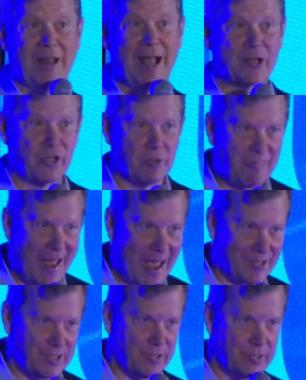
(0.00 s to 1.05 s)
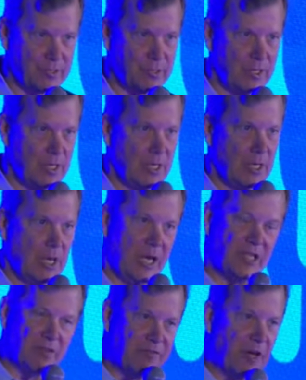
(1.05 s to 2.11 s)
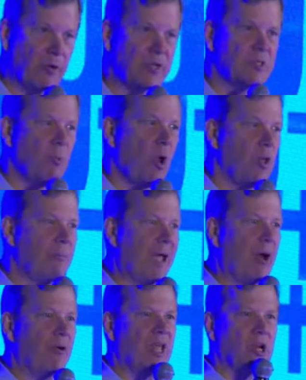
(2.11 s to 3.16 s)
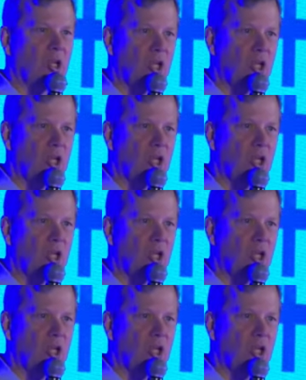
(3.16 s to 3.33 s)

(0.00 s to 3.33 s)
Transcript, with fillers: that actually passes, it's a very small amount, and a